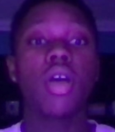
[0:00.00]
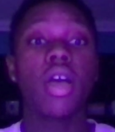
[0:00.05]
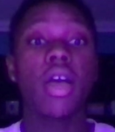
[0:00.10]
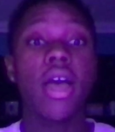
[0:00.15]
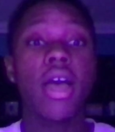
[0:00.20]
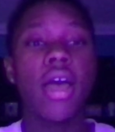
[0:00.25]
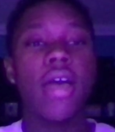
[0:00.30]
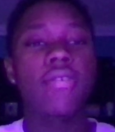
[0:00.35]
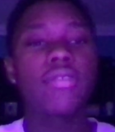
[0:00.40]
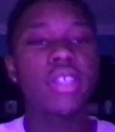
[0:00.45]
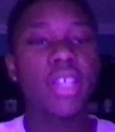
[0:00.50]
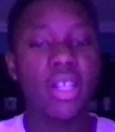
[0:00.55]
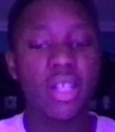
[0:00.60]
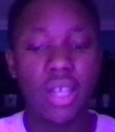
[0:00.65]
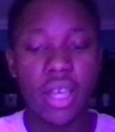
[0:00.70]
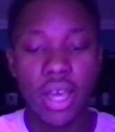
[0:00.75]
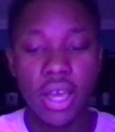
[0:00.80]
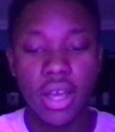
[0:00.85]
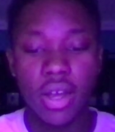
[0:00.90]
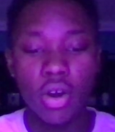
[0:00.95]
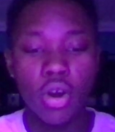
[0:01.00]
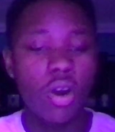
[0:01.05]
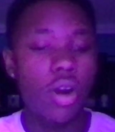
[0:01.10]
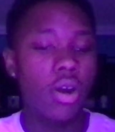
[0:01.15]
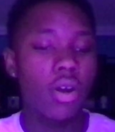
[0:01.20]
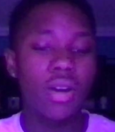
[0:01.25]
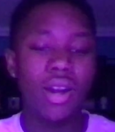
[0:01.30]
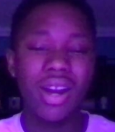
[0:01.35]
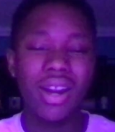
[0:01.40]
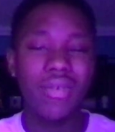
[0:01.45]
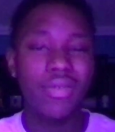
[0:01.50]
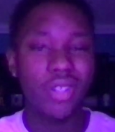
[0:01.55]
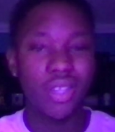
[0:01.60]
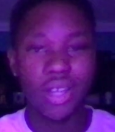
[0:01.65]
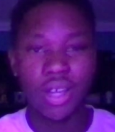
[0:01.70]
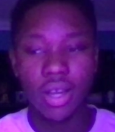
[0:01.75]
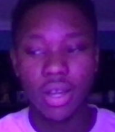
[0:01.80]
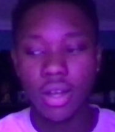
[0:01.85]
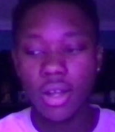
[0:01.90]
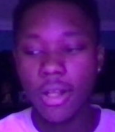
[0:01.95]
I have ten k or not even ten
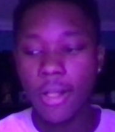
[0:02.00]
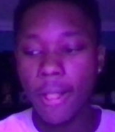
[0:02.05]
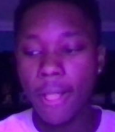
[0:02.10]
k.